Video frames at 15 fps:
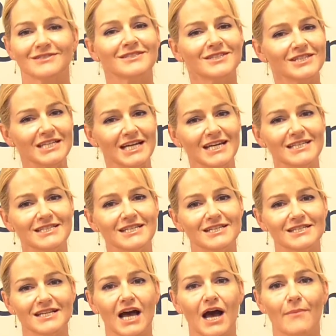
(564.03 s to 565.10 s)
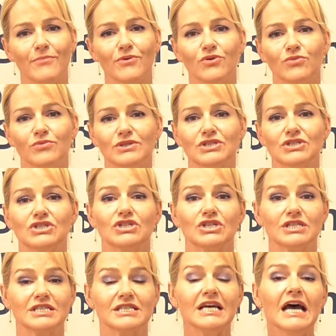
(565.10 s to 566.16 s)
Today's example was
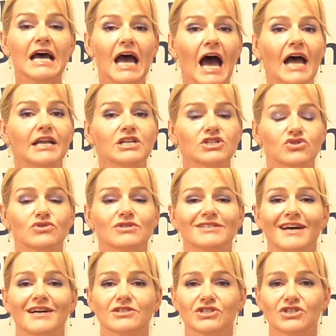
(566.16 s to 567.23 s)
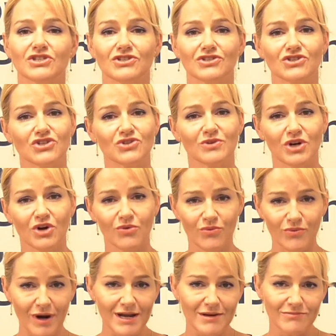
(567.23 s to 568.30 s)
just an introduction to a
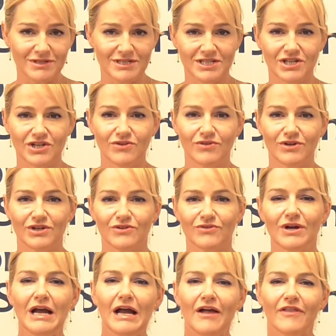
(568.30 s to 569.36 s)
great material